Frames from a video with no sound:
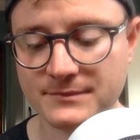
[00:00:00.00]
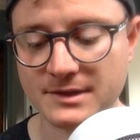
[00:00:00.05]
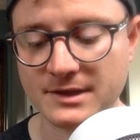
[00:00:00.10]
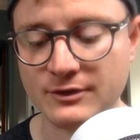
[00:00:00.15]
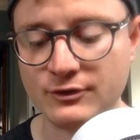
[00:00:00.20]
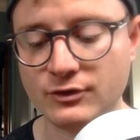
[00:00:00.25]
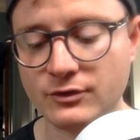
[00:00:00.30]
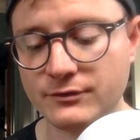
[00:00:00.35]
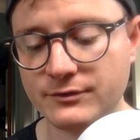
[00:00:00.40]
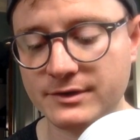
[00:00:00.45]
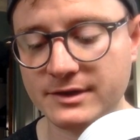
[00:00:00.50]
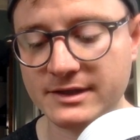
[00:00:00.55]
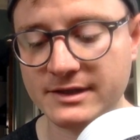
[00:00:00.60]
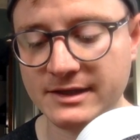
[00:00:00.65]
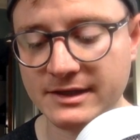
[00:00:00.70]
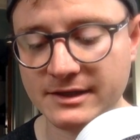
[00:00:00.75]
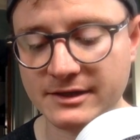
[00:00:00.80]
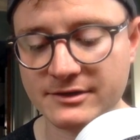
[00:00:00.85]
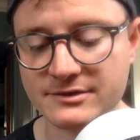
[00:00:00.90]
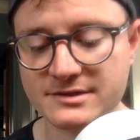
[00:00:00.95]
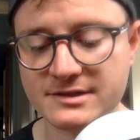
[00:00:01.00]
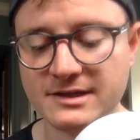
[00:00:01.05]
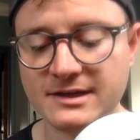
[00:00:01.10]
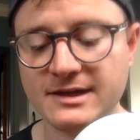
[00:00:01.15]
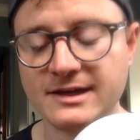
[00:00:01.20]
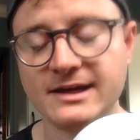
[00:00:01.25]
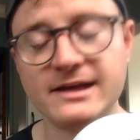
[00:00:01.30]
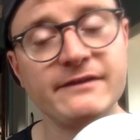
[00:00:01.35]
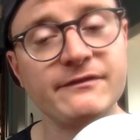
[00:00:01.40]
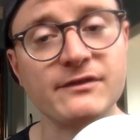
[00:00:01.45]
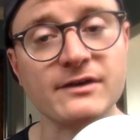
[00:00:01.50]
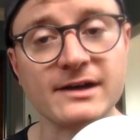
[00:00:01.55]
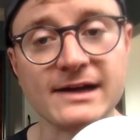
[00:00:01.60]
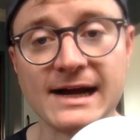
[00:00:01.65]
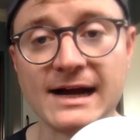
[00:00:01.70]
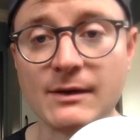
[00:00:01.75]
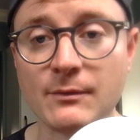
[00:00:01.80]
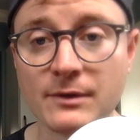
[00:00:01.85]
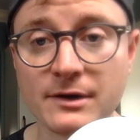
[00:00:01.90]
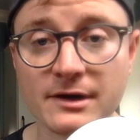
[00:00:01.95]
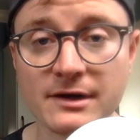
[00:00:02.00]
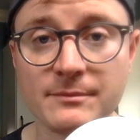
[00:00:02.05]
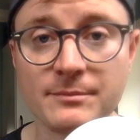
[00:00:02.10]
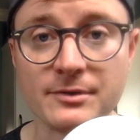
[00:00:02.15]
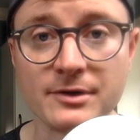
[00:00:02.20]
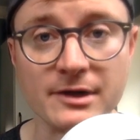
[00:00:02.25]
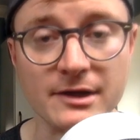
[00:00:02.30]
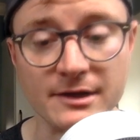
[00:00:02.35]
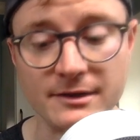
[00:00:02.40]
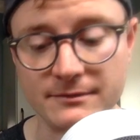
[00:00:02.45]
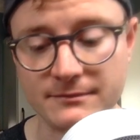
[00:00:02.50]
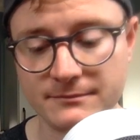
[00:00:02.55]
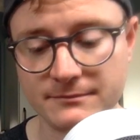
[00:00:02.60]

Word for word: And over the years, he forgot where he put it.